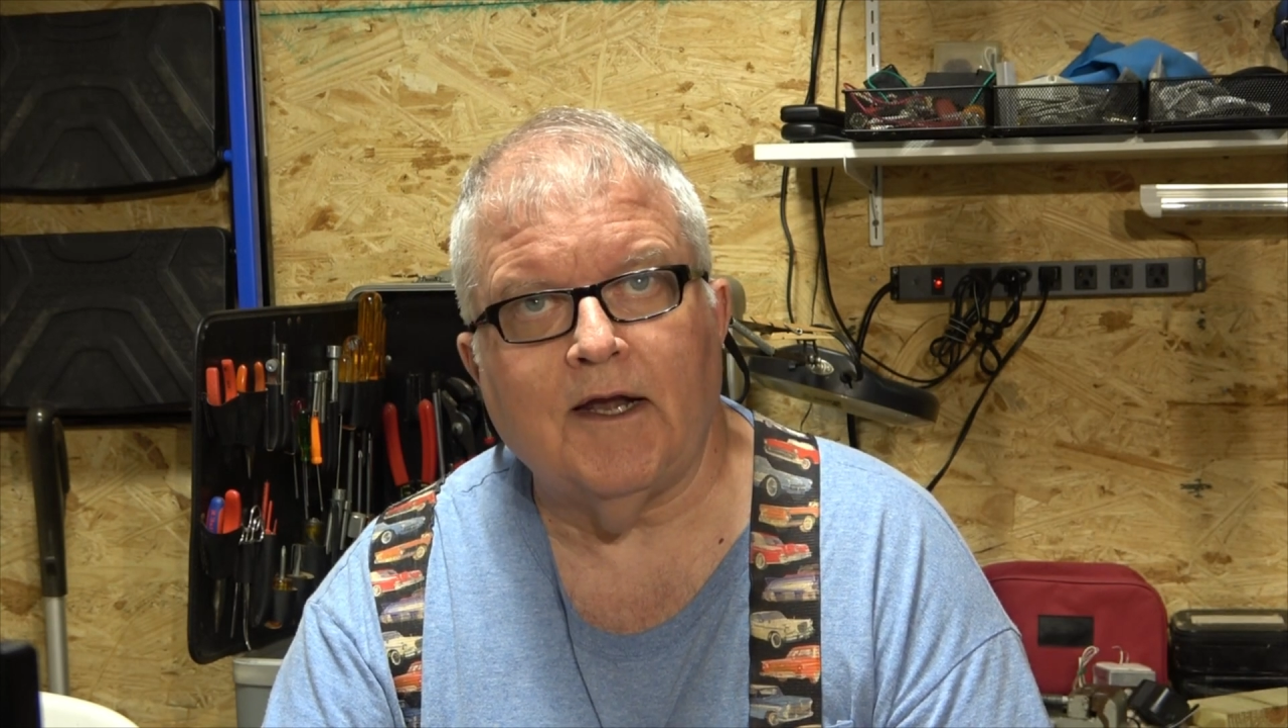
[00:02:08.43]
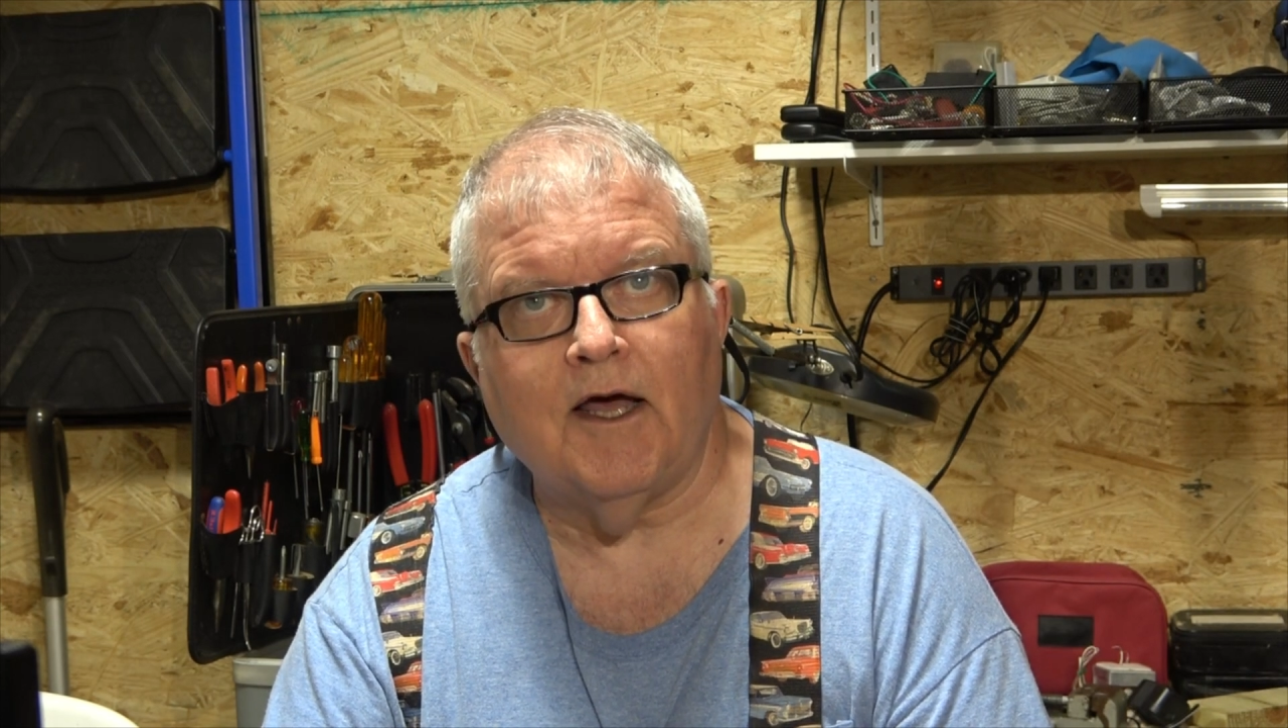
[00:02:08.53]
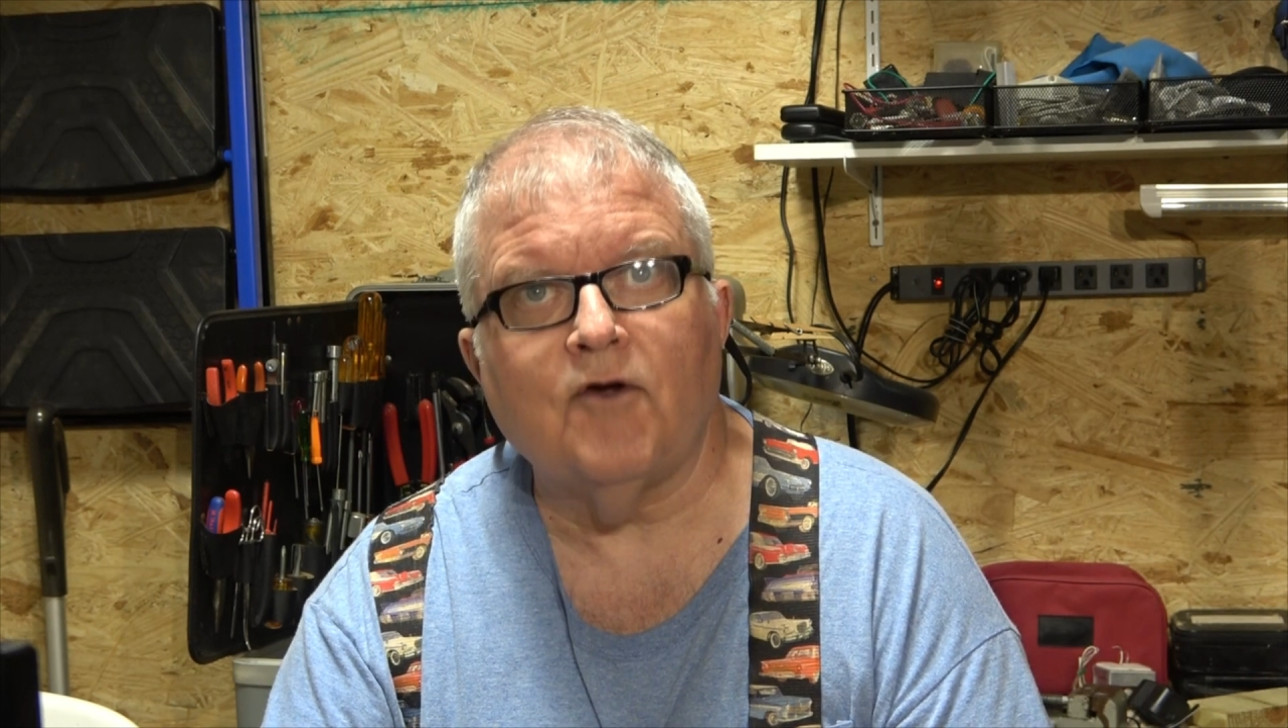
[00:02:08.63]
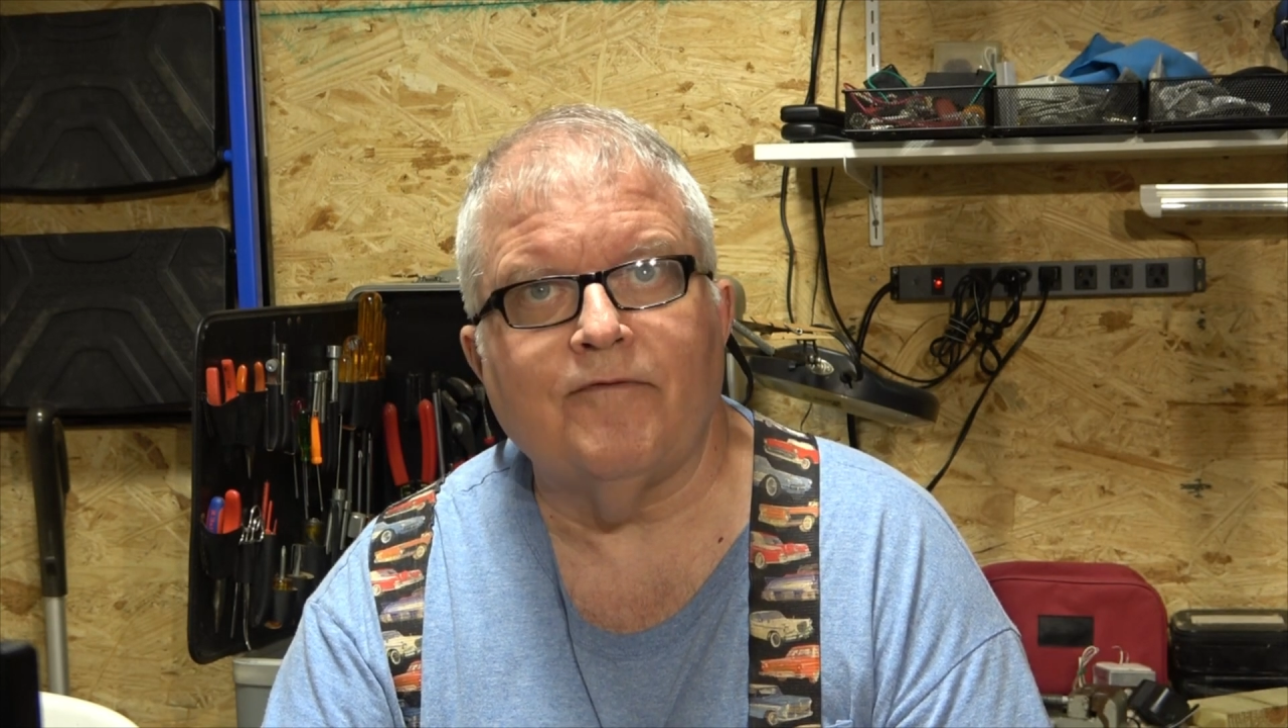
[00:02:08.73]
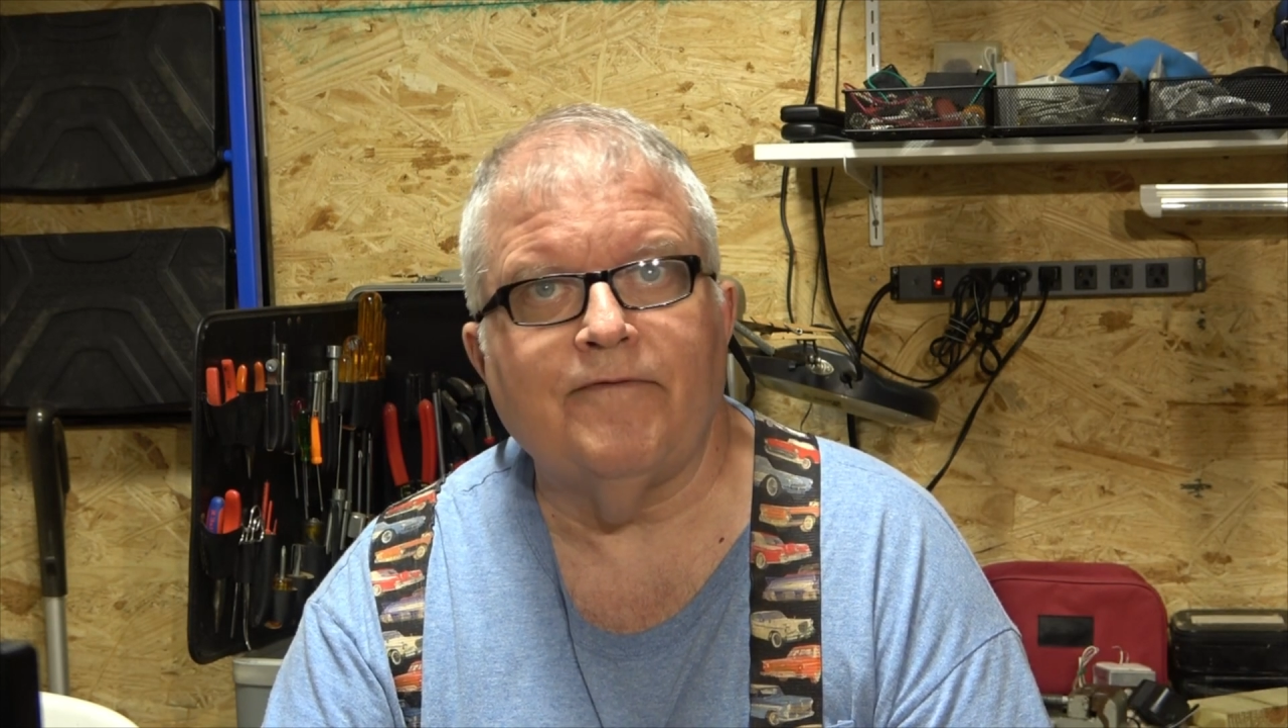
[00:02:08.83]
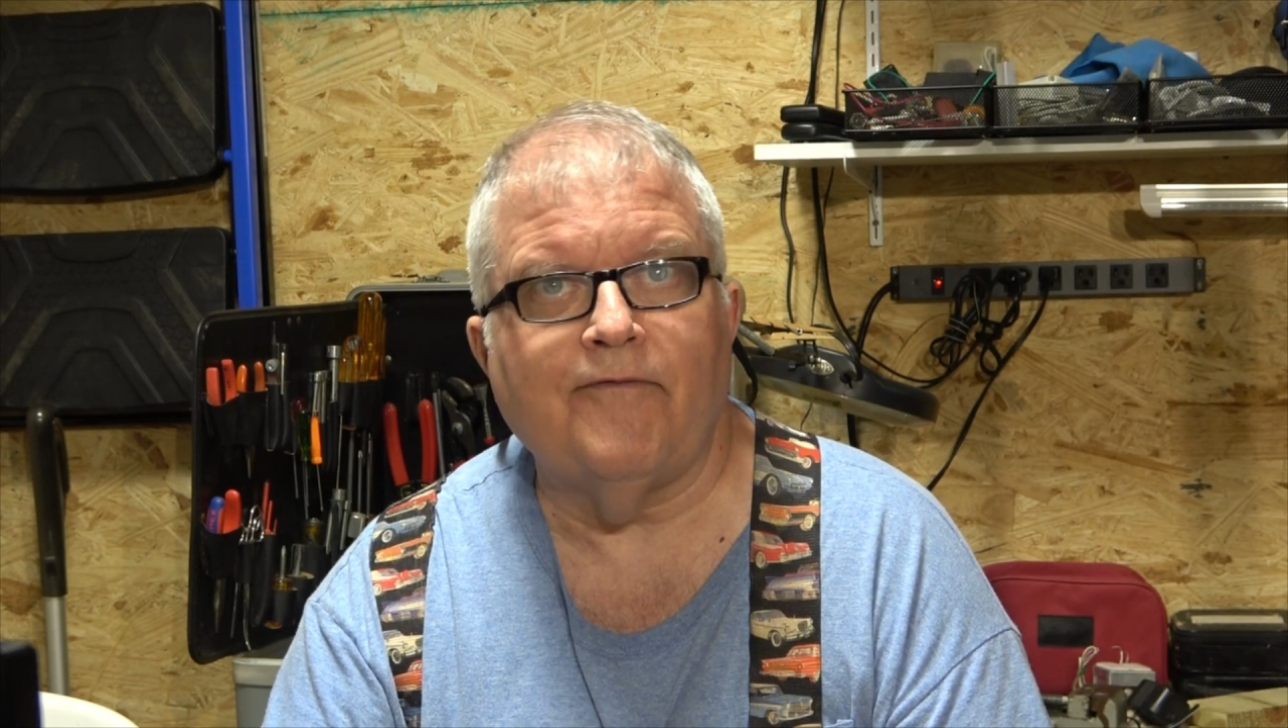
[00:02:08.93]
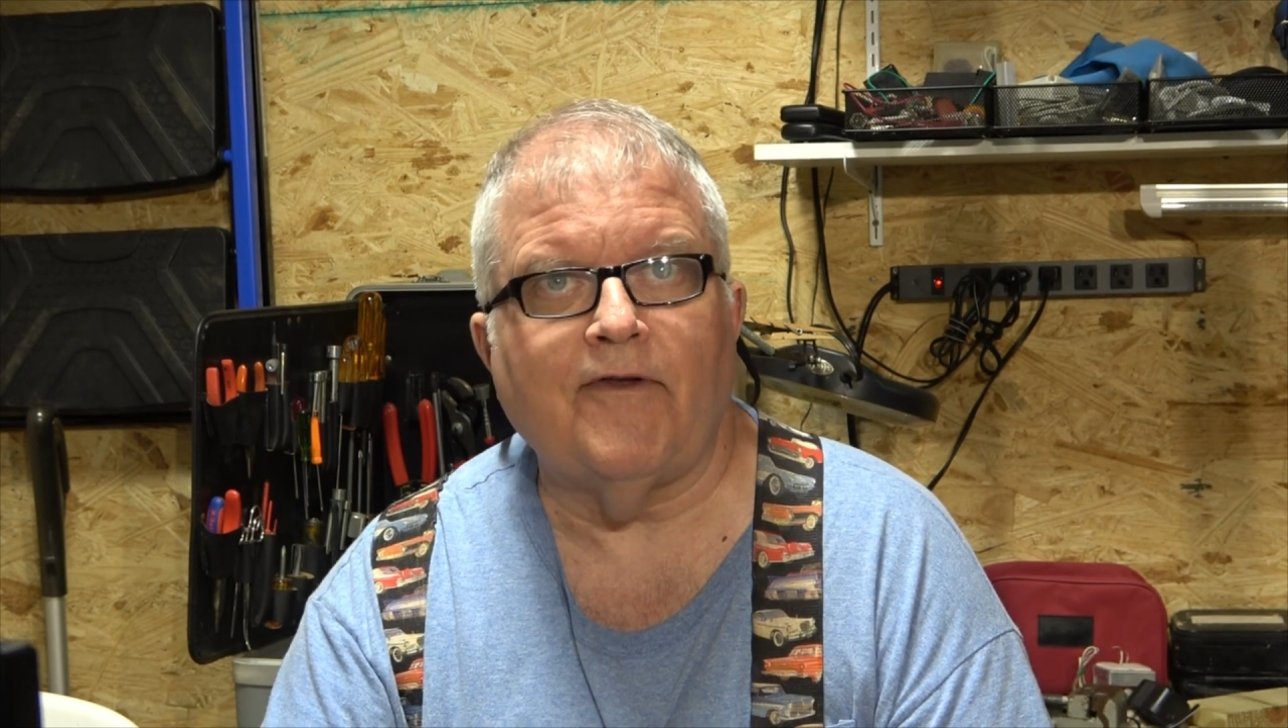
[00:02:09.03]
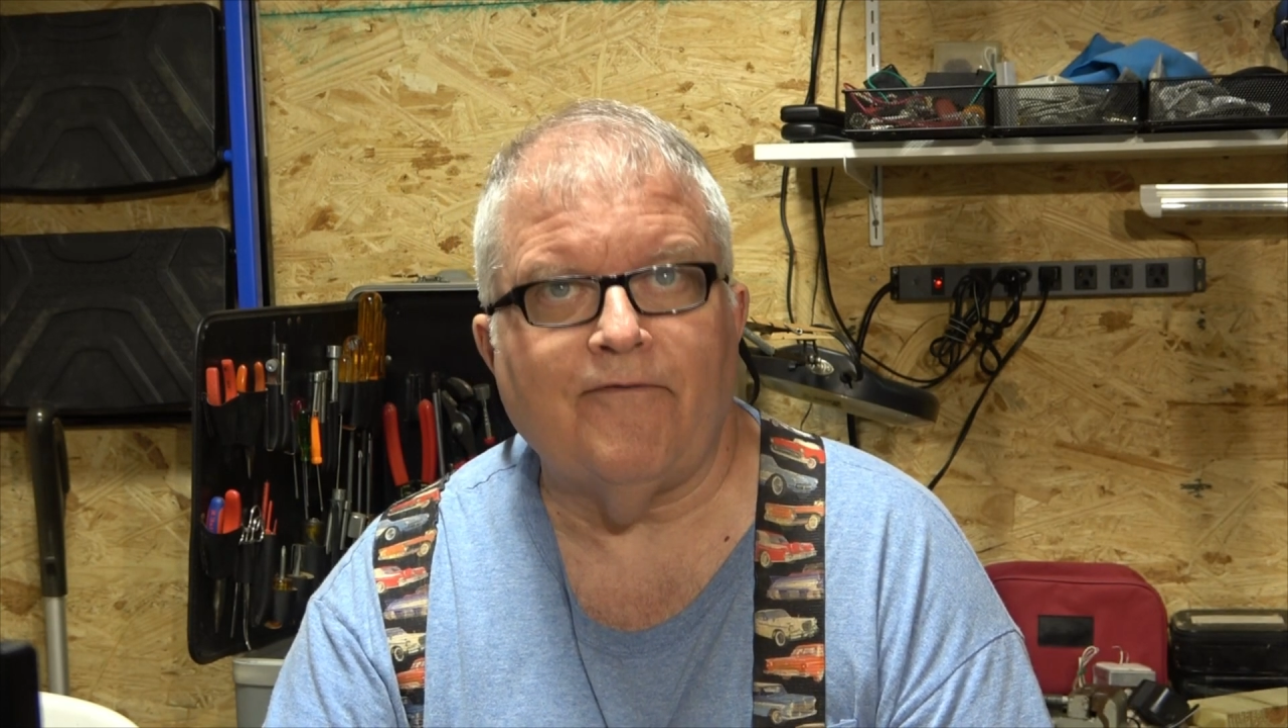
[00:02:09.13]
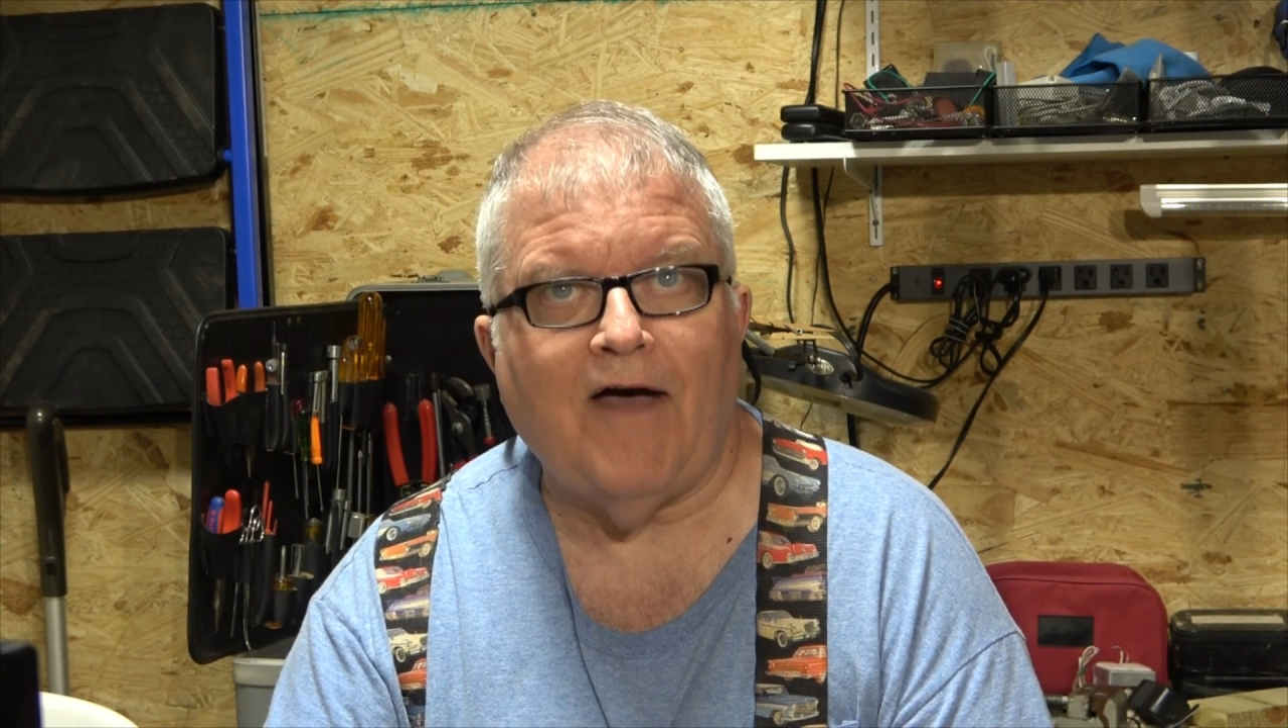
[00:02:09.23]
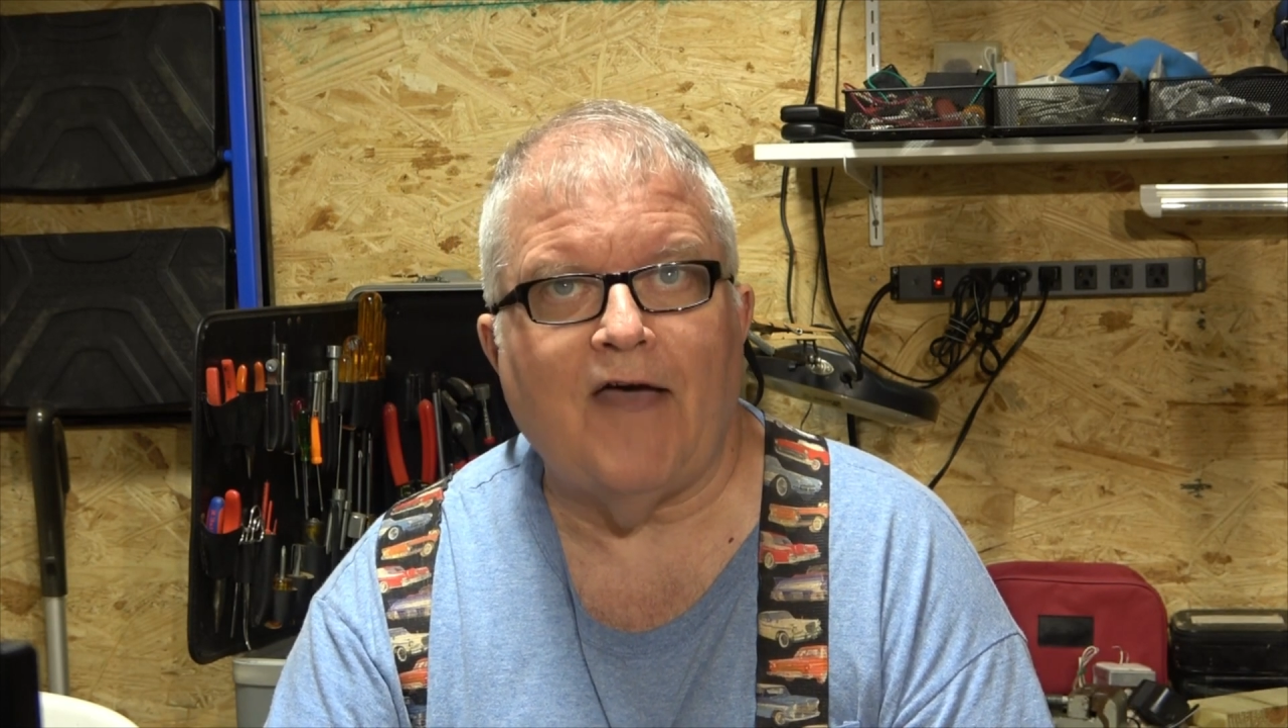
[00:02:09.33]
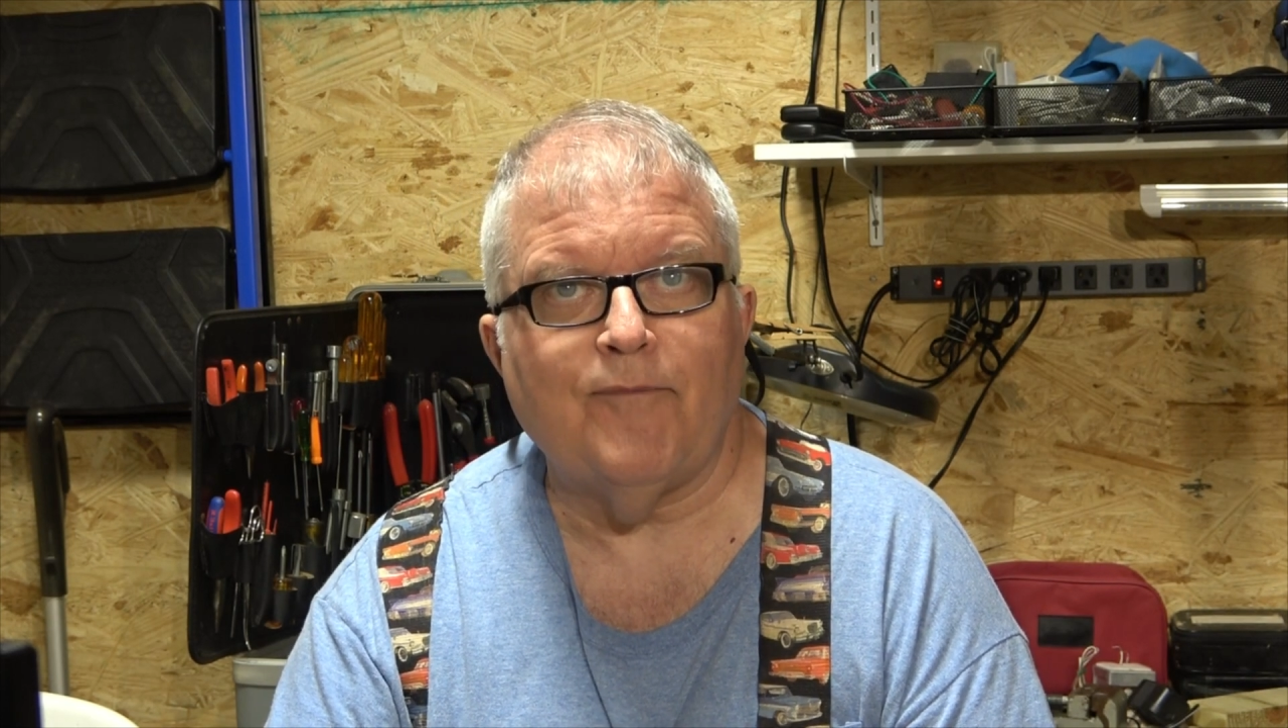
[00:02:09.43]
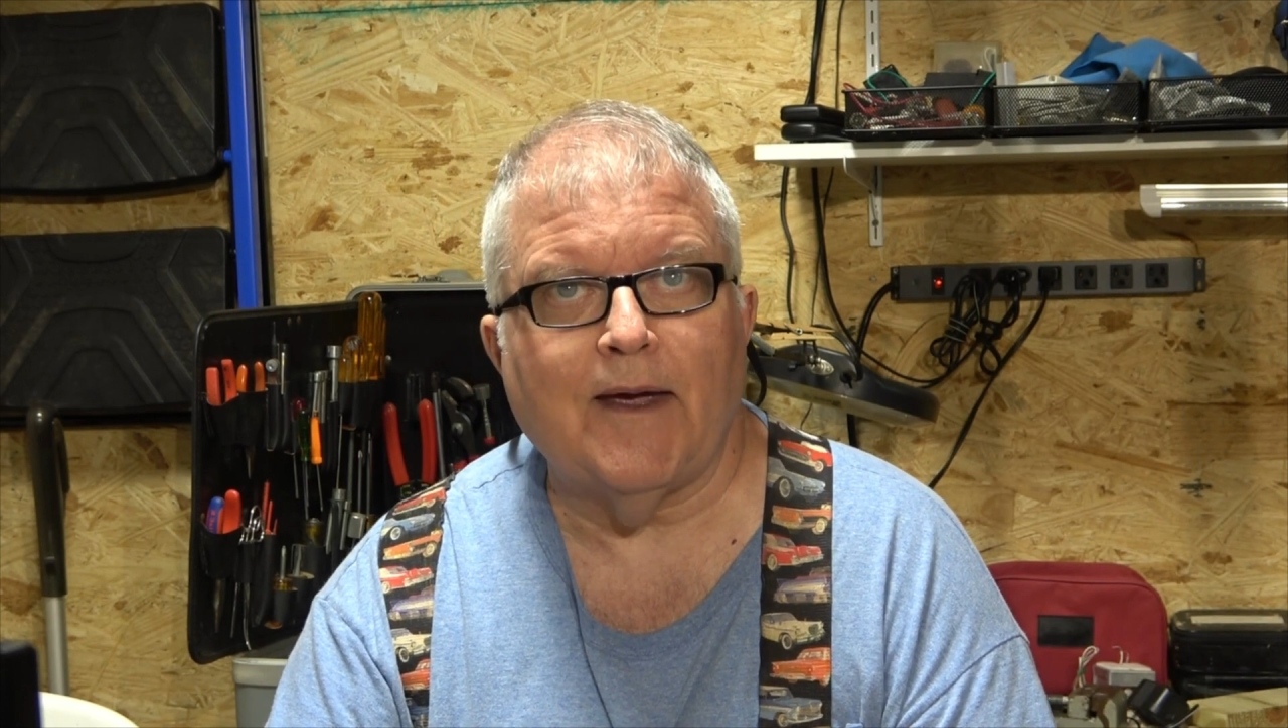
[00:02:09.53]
155